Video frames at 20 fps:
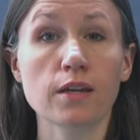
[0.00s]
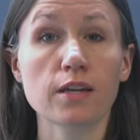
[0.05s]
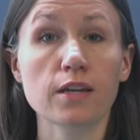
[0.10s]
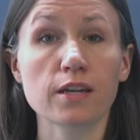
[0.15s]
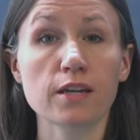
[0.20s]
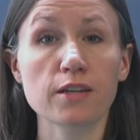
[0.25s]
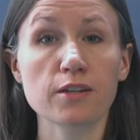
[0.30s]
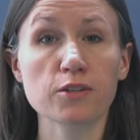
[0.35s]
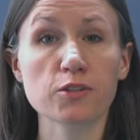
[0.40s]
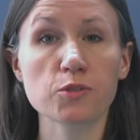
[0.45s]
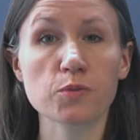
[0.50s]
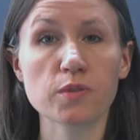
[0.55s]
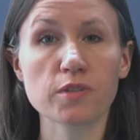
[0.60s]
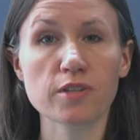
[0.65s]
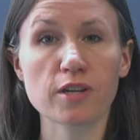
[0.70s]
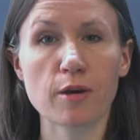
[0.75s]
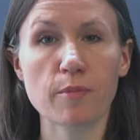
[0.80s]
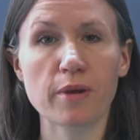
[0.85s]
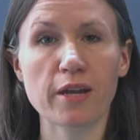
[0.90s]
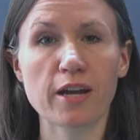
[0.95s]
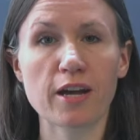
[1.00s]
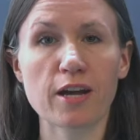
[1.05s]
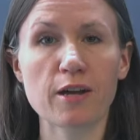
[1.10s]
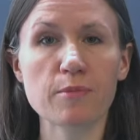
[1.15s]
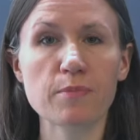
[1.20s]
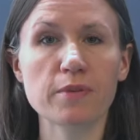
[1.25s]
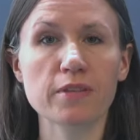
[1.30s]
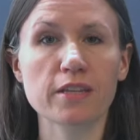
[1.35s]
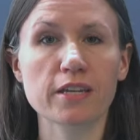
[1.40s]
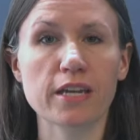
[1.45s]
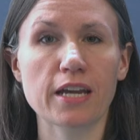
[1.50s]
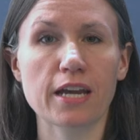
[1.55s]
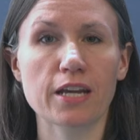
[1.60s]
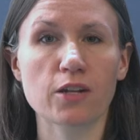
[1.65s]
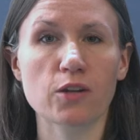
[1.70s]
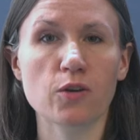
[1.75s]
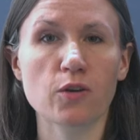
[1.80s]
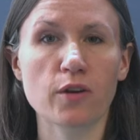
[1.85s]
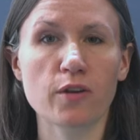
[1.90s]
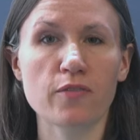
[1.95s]
Here's what's coming up in the
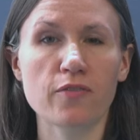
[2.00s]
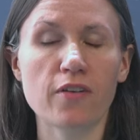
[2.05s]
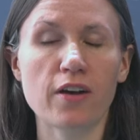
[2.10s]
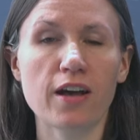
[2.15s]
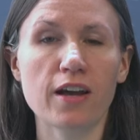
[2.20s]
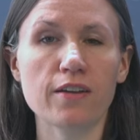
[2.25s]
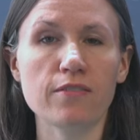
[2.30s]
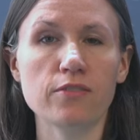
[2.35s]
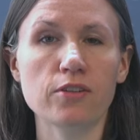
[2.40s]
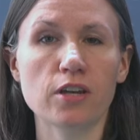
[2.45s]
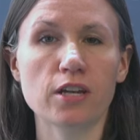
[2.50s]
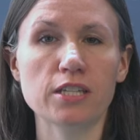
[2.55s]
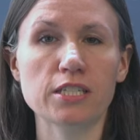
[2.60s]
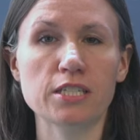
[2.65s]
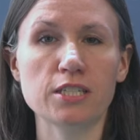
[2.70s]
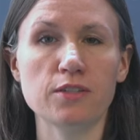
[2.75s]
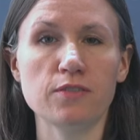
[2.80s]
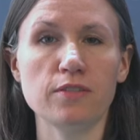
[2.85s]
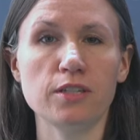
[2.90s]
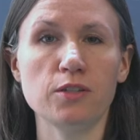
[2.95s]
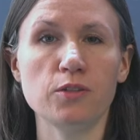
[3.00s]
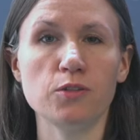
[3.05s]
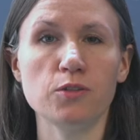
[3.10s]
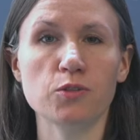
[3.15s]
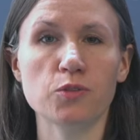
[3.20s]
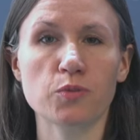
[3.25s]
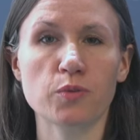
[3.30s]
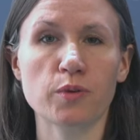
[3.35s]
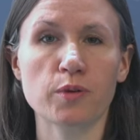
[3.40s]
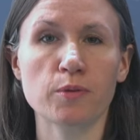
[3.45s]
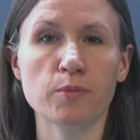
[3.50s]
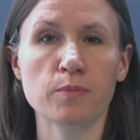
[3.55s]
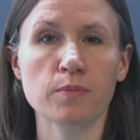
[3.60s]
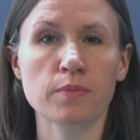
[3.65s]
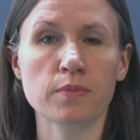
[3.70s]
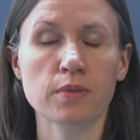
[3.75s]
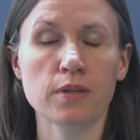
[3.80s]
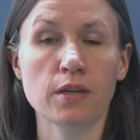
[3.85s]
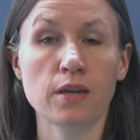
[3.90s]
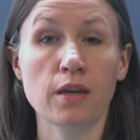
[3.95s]
Category five dot T V newsroom.
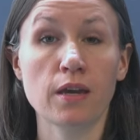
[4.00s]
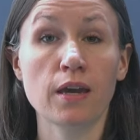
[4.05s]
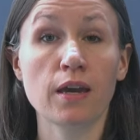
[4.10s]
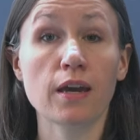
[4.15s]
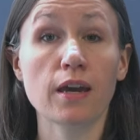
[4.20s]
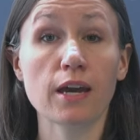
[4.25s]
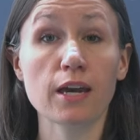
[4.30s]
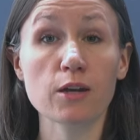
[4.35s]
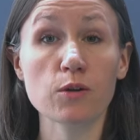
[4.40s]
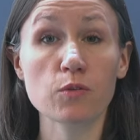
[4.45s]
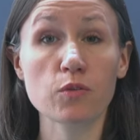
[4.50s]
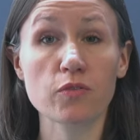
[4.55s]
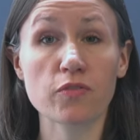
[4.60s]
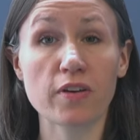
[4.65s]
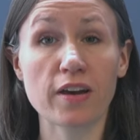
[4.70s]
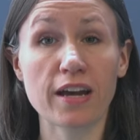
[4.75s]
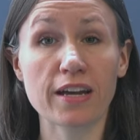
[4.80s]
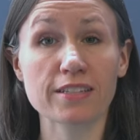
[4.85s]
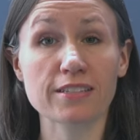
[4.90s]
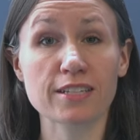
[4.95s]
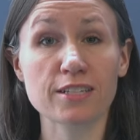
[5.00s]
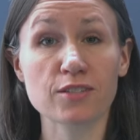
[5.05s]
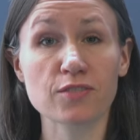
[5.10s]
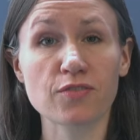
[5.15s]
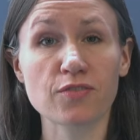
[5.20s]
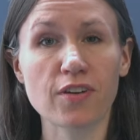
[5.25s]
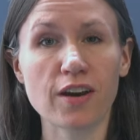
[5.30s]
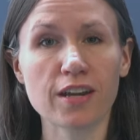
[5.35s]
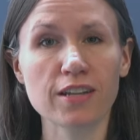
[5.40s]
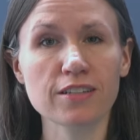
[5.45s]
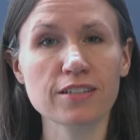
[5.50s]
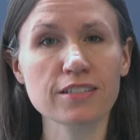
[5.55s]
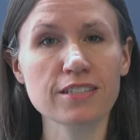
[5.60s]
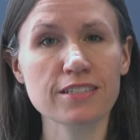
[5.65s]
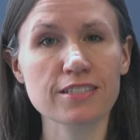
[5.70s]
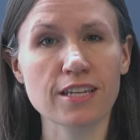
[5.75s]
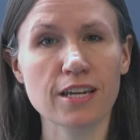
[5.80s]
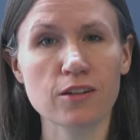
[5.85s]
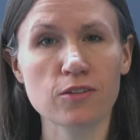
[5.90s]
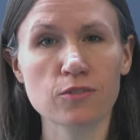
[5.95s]
Equifax has finally
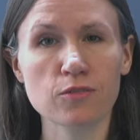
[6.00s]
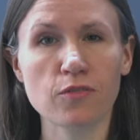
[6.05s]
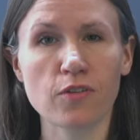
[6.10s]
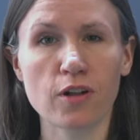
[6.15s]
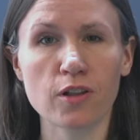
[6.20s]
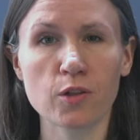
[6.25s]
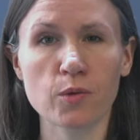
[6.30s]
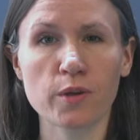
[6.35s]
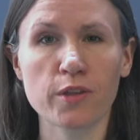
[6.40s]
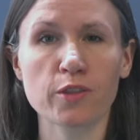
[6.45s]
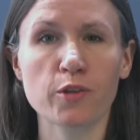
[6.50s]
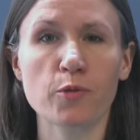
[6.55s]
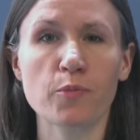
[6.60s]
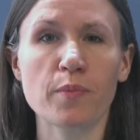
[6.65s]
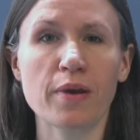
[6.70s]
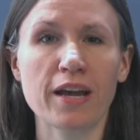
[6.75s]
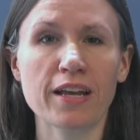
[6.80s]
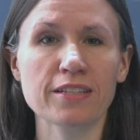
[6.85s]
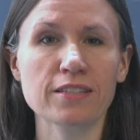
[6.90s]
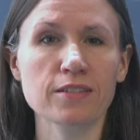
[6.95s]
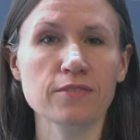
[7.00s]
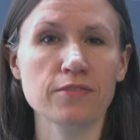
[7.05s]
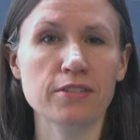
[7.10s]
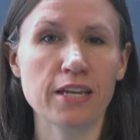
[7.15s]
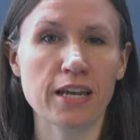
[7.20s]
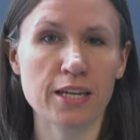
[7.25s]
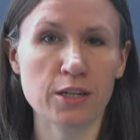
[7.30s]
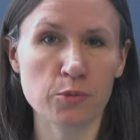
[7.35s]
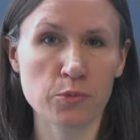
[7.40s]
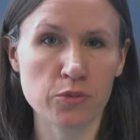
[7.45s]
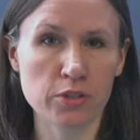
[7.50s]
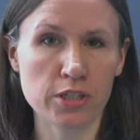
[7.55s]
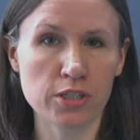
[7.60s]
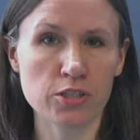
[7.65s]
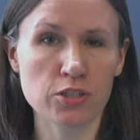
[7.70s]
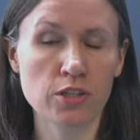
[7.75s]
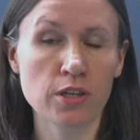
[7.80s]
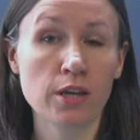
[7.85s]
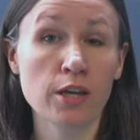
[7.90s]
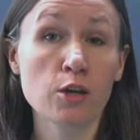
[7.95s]
settled following their massive data
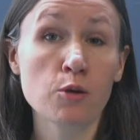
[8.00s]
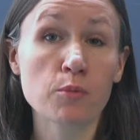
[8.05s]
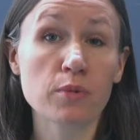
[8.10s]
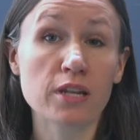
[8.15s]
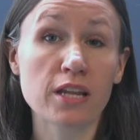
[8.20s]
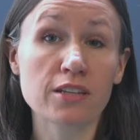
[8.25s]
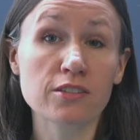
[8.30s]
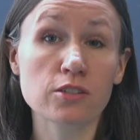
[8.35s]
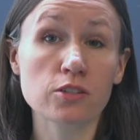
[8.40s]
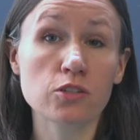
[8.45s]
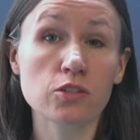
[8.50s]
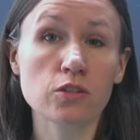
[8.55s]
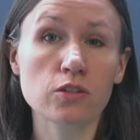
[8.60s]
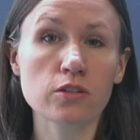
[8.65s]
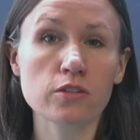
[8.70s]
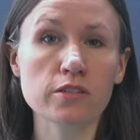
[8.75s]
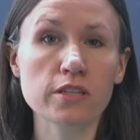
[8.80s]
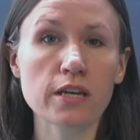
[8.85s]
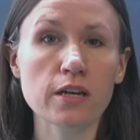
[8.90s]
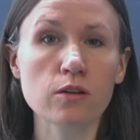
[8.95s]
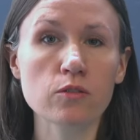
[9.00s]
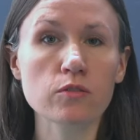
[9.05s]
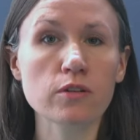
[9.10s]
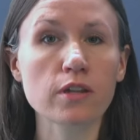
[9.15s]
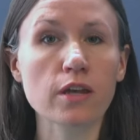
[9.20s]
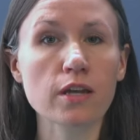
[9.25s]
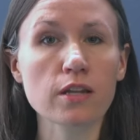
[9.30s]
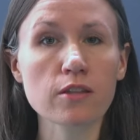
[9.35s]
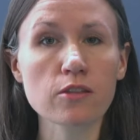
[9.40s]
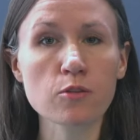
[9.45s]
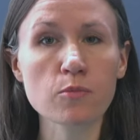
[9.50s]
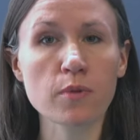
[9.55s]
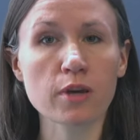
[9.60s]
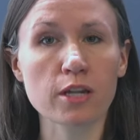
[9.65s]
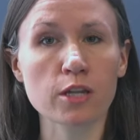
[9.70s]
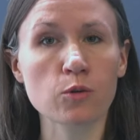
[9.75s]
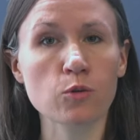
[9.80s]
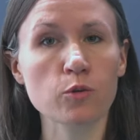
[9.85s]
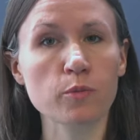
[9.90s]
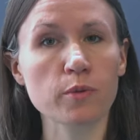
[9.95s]
breach, but as it turns out, none of the
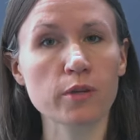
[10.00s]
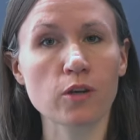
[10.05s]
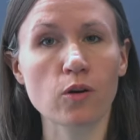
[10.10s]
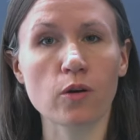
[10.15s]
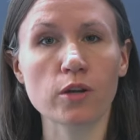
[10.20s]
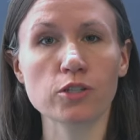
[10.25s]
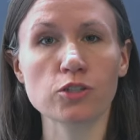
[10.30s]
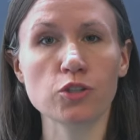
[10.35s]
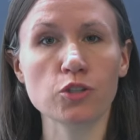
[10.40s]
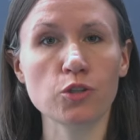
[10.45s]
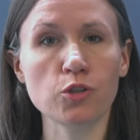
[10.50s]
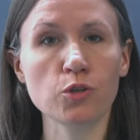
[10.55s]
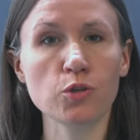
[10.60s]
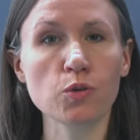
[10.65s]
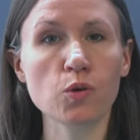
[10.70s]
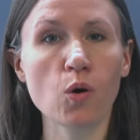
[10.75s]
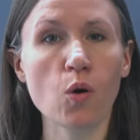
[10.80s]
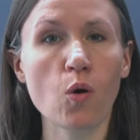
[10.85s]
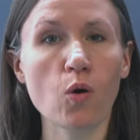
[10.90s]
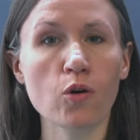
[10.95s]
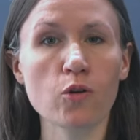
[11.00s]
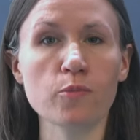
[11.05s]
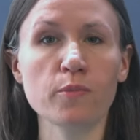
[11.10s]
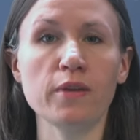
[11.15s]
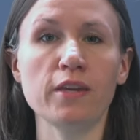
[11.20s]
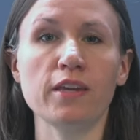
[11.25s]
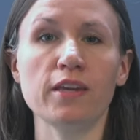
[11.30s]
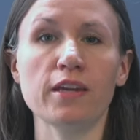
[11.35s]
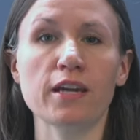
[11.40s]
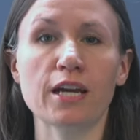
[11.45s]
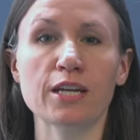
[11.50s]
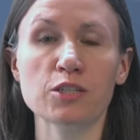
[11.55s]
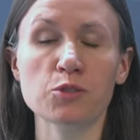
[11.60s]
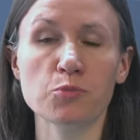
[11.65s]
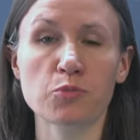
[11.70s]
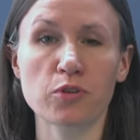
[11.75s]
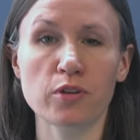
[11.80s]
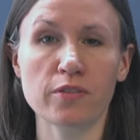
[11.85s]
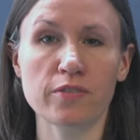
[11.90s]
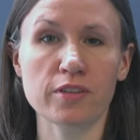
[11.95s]
money will be going to you or me as
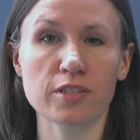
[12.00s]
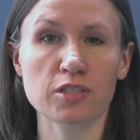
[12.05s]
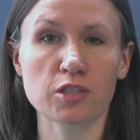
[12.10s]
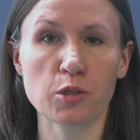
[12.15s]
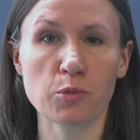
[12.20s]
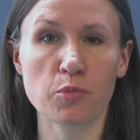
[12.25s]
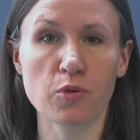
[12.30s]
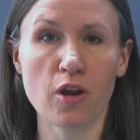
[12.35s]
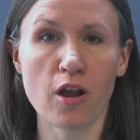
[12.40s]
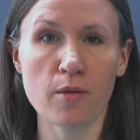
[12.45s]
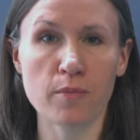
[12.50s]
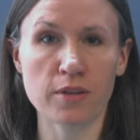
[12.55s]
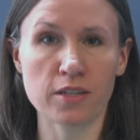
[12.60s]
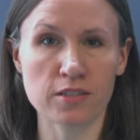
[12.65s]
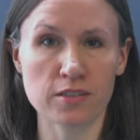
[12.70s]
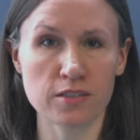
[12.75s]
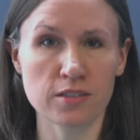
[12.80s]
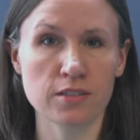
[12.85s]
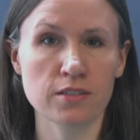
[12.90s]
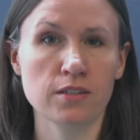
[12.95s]
previously promised.